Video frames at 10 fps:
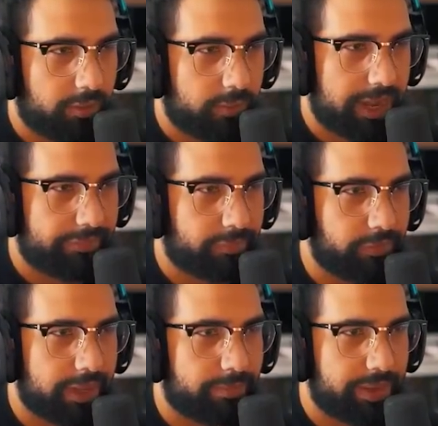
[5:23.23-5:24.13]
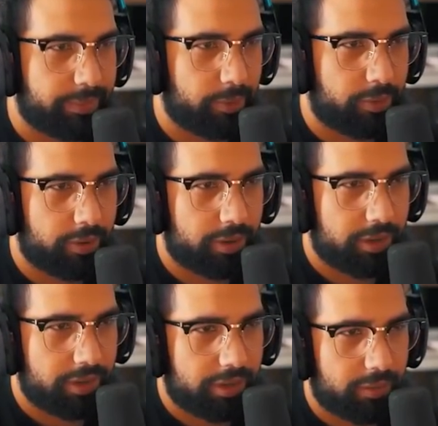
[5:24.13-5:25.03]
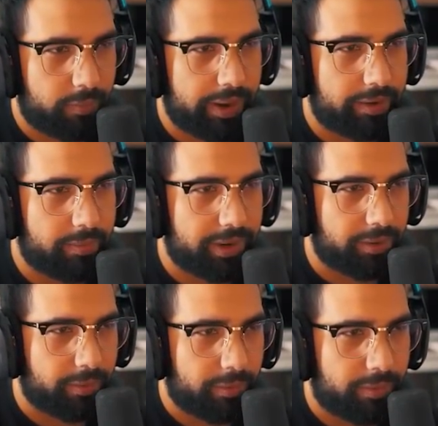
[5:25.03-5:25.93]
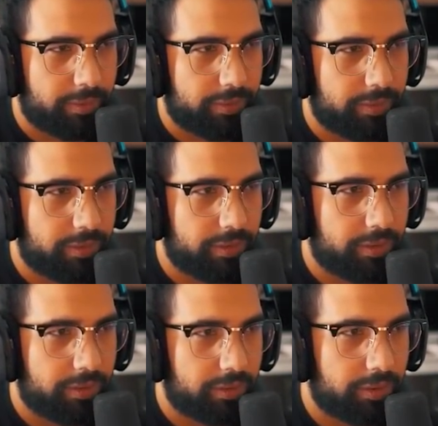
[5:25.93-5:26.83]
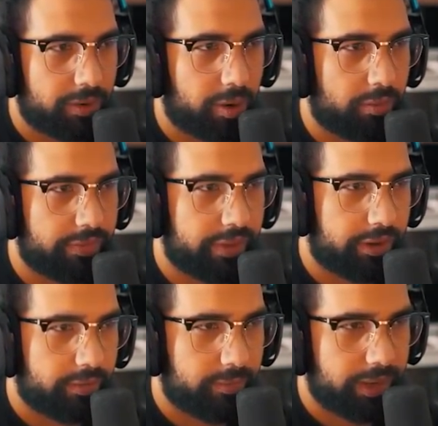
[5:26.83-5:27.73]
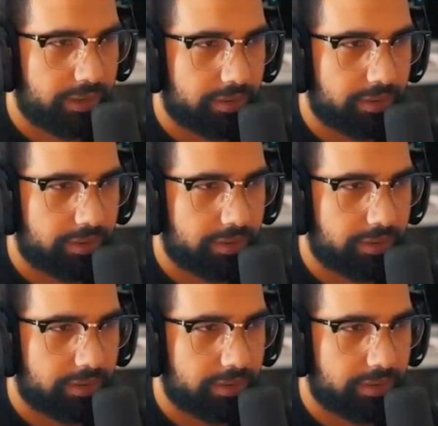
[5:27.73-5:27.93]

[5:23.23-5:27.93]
we have two dead people ready to mingle. Go over there. Wait.